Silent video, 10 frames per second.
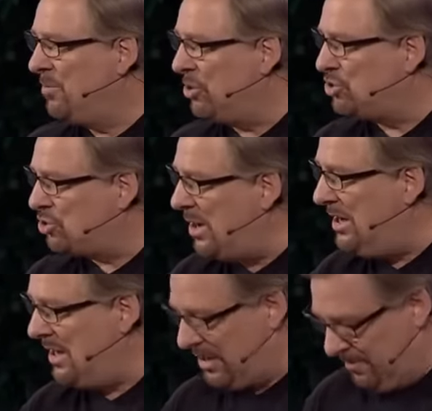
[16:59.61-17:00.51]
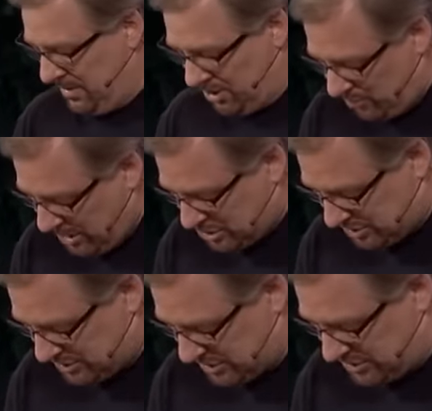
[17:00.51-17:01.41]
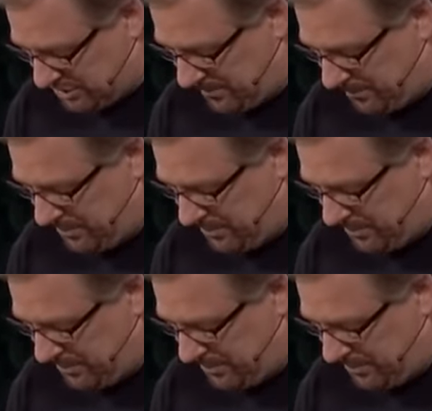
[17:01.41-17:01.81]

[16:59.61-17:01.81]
or training in righteousness.